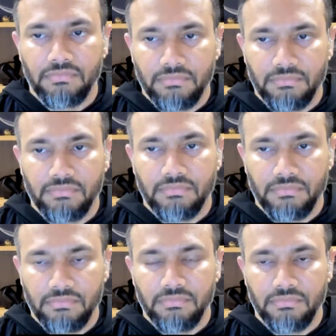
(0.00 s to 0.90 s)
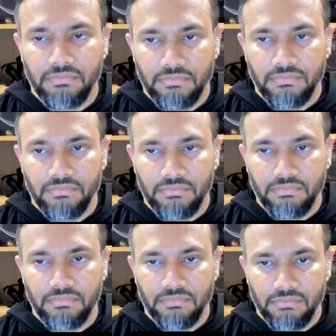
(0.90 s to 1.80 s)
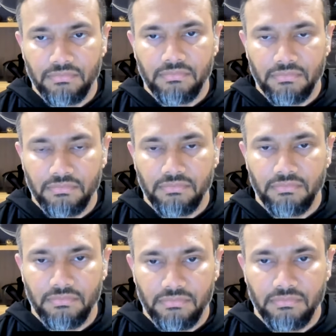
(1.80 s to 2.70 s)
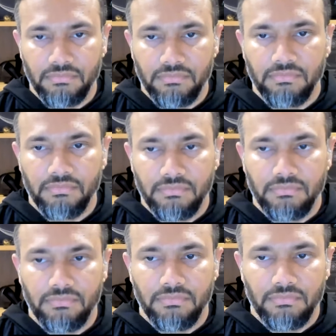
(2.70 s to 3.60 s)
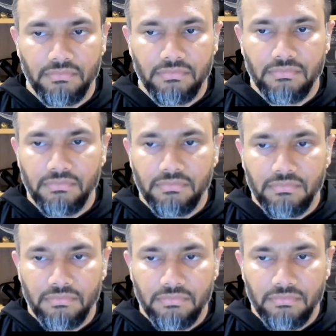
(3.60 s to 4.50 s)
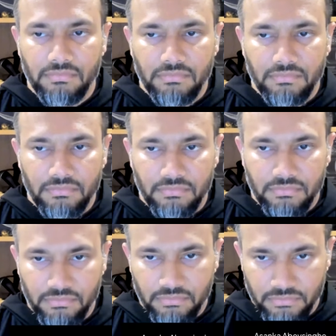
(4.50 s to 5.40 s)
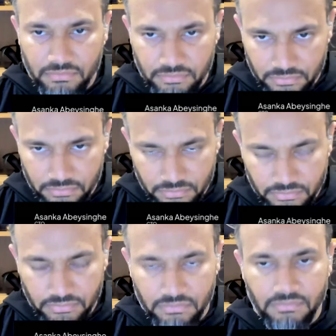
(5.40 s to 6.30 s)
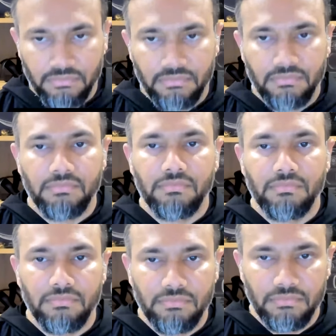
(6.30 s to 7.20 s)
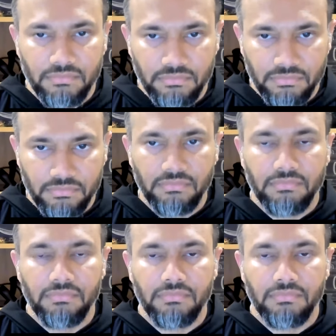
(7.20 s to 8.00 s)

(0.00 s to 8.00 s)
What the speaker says: (not speaking)